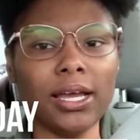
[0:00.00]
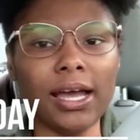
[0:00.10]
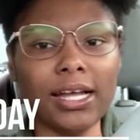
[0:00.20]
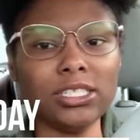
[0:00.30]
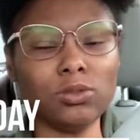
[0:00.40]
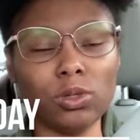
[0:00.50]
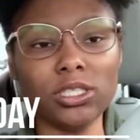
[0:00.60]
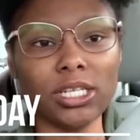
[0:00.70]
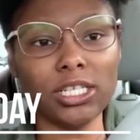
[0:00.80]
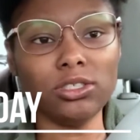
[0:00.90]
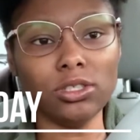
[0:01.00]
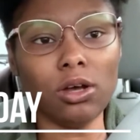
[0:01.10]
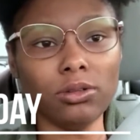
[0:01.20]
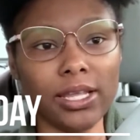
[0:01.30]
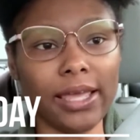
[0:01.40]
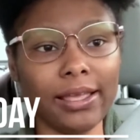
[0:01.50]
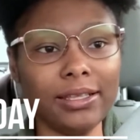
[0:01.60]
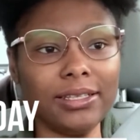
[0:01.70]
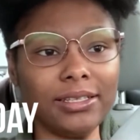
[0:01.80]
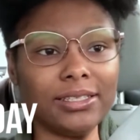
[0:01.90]
I just want to let you know that
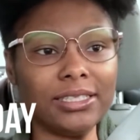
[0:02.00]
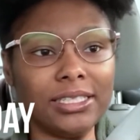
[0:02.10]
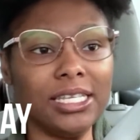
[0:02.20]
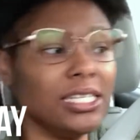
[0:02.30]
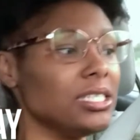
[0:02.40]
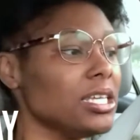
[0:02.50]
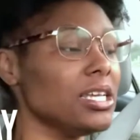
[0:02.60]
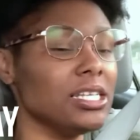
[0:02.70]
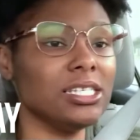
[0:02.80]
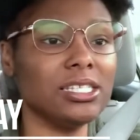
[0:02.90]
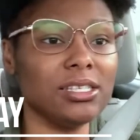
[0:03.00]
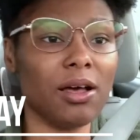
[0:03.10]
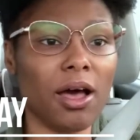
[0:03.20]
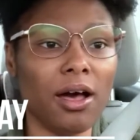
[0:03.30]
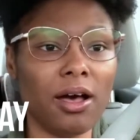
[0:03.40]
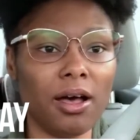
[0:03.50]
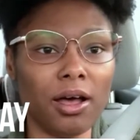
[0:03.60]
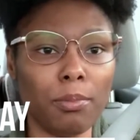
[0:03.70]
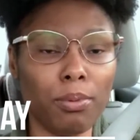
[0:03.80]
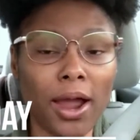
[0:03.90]
this is
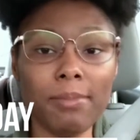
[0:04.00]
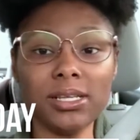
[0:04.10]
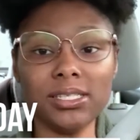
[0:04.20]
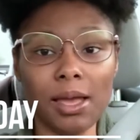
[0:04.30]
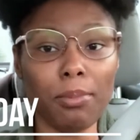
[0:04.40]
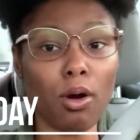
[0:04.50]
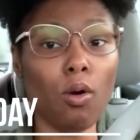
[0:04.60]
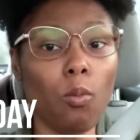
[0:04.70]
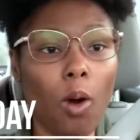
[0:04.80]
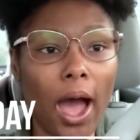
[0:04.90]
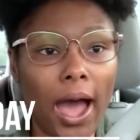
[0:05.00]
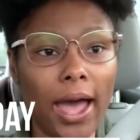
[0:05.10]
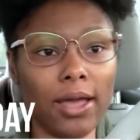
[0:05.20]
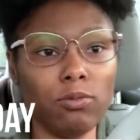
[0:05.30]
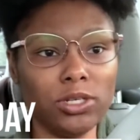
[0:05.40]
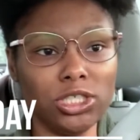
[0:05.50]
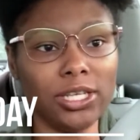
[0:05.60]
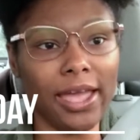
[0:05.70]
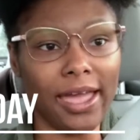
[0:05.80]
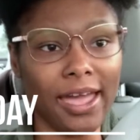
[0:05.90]
a prime example on why we
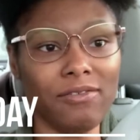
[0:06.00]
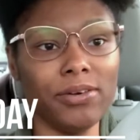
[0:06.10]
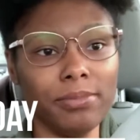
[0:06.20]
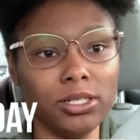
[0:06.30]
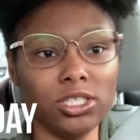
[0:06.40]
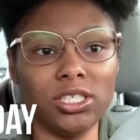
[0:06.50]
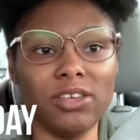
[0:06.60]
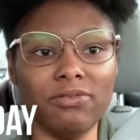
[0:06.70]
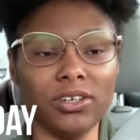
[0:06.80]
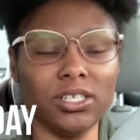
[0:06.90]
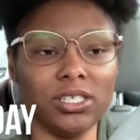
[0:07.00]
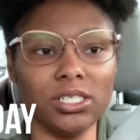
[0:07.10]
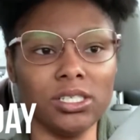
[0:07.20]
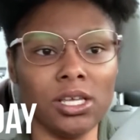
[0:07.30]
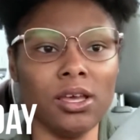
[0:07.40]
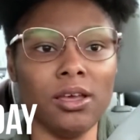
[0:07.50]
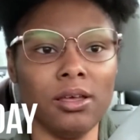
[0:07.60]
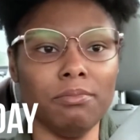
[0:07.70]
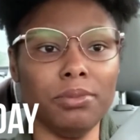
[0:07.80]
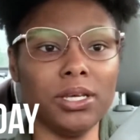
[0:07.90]
should have emergency funds,
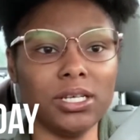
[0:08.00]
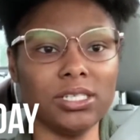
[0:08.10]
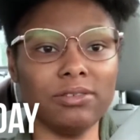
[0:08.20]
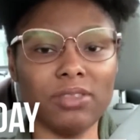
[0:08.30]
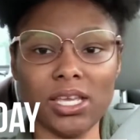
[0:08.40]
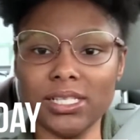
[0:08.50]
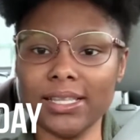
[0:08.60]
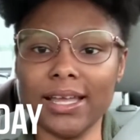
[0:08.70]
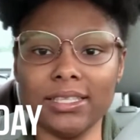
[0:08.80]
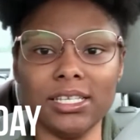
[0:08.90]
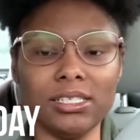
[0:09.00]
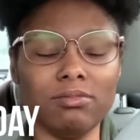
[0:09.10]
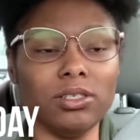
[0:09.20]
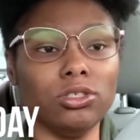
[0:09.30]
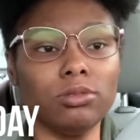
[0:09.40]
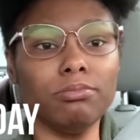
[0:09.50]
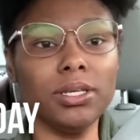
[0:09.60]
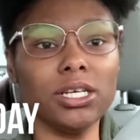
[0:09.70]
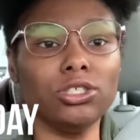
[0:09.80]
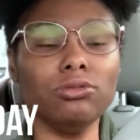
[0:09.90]
because of things like this.
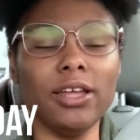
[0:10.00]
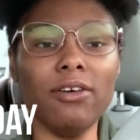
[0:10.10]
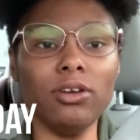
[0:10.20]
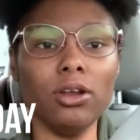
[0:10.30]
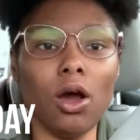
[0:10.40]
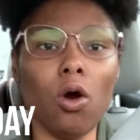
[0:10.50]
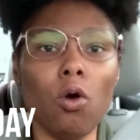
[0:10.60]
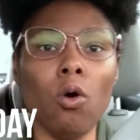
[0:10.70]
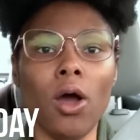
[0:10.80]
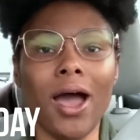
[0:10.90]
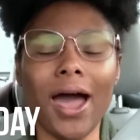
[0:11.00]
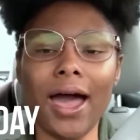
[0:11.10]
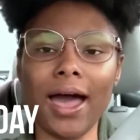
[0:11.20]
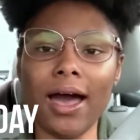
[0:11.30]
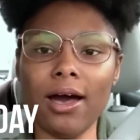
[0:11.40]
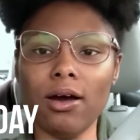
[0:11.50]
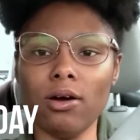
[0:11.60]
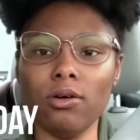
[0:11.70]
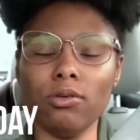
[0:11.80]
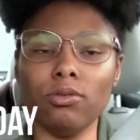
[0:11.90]
Because you never know
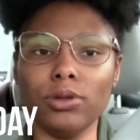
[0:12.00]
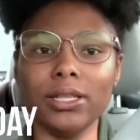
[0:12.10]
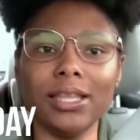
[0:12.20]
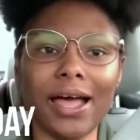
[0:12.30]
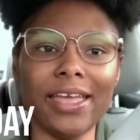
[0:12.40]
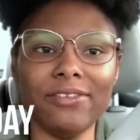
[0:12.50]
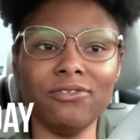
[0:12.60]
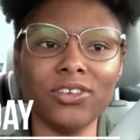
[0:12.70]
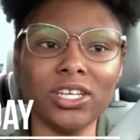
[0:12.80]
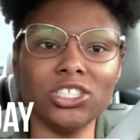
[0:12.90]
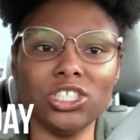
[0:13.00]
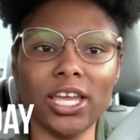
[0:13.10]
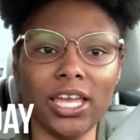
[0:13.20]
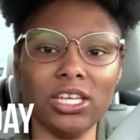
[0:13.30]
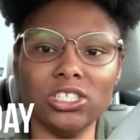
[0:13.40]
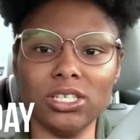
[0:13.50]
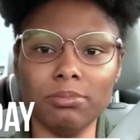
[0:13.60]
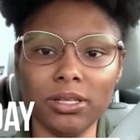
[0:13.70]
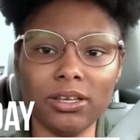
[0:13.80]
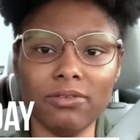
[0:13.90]
how life can change in a
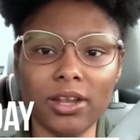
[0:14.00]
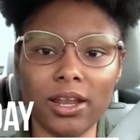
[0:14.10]
blink of